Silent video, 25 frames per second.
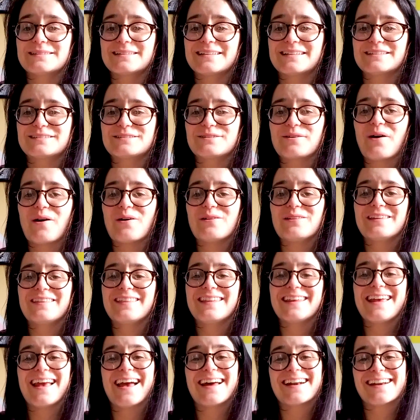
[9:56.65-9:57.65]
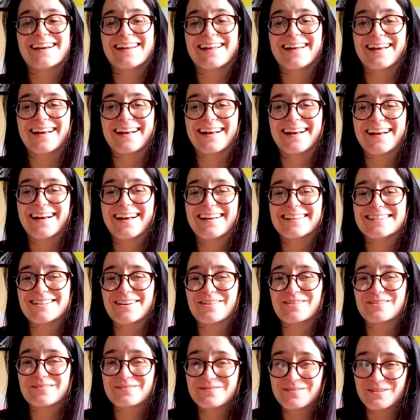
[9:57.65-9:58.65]
It's all in the editing.
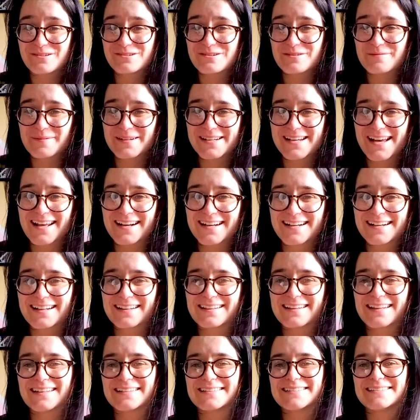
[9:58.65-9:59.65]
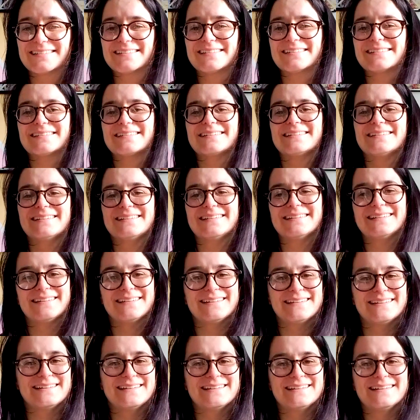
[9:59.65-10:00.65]
So to future me editing this,
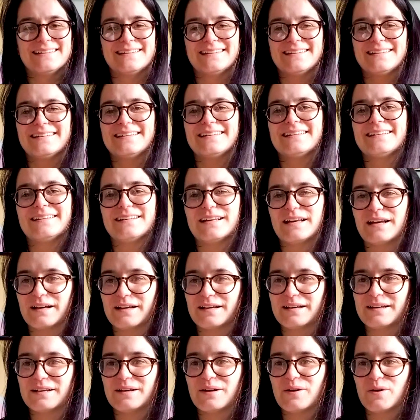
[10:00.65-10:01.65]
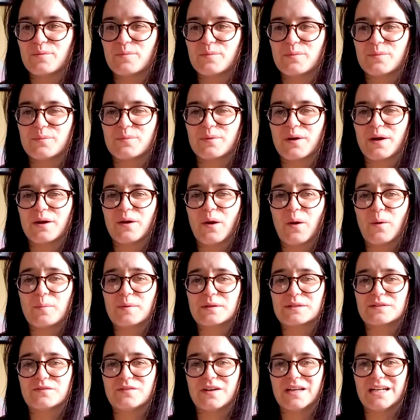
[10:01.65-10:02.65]
I hope
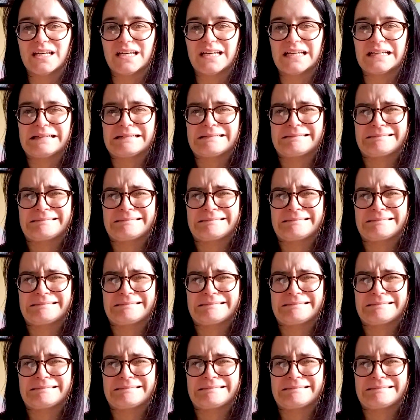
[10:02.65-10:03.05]
it's funny.